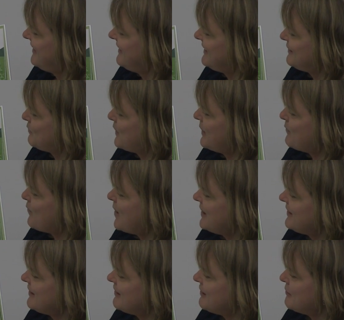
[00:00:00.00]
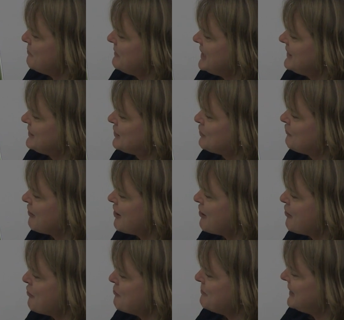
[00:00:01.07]
This wet wonder means
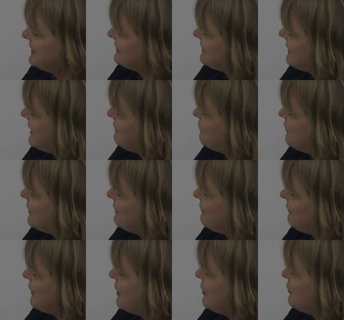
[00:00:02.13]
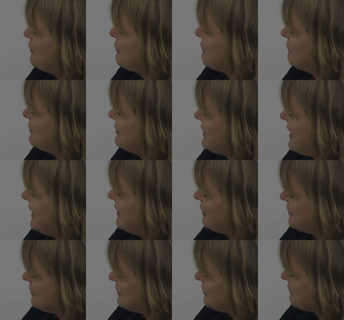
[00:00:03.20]
grow, means life will flow through
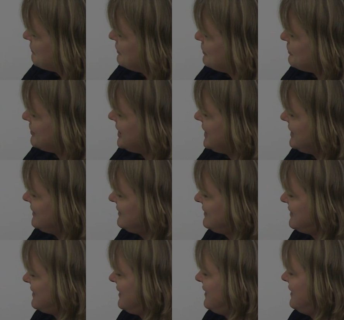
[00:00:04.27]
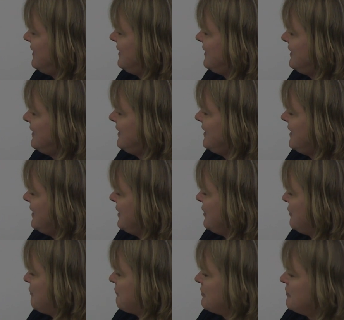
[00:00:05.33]
tigers, through trees,
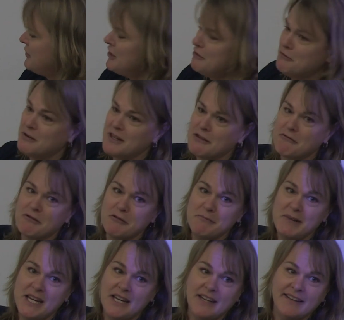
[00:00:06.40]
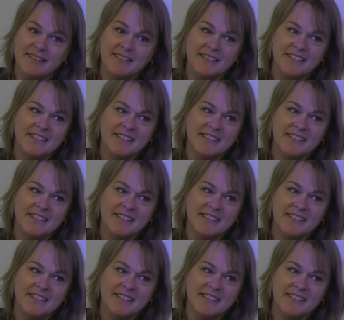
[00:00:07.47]
through you and through me.